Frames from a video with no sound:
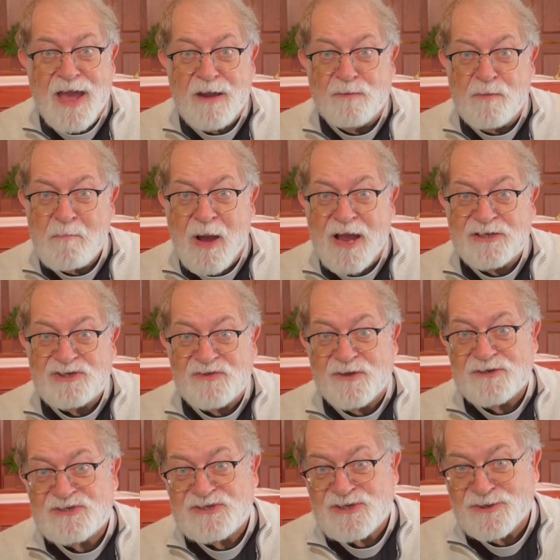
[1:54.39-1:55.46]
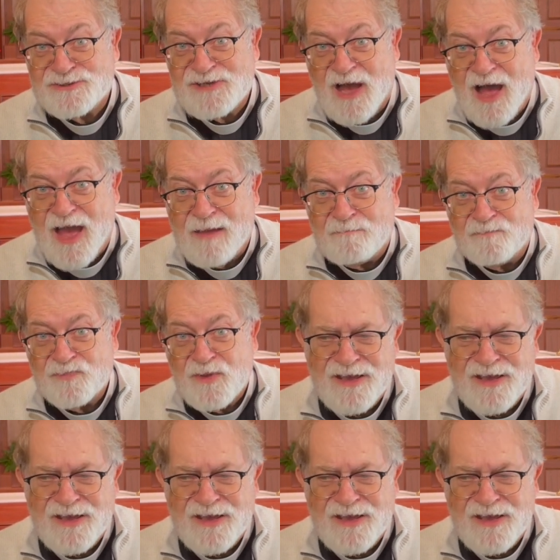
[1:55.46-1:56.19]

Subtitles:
I remind you, there's still time.